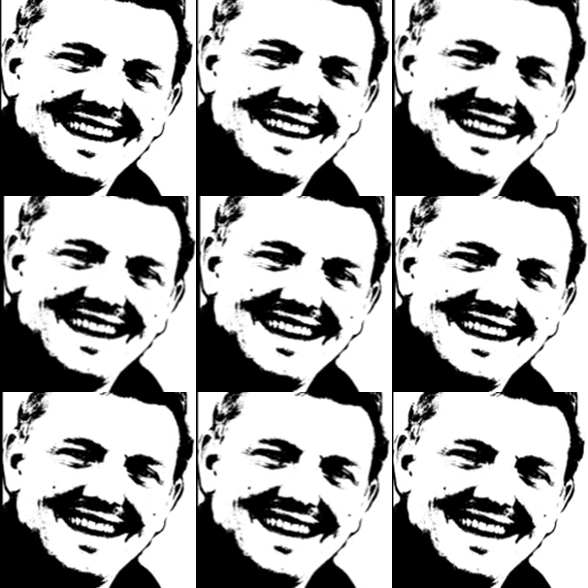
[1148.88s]
We've seen
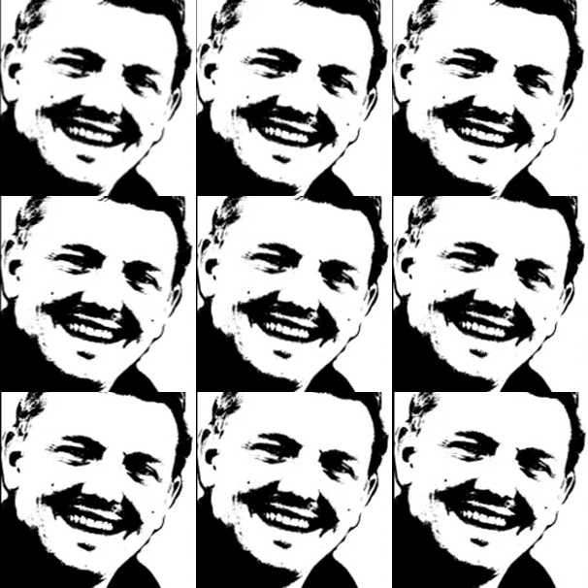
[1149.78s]
this. We see this every
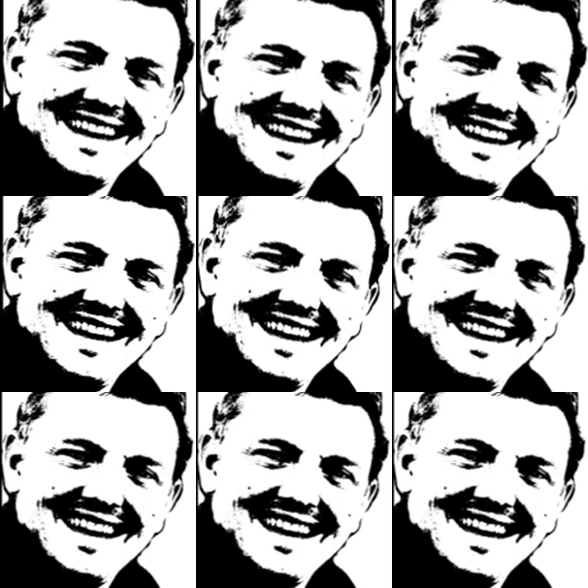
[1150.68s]
endurance season.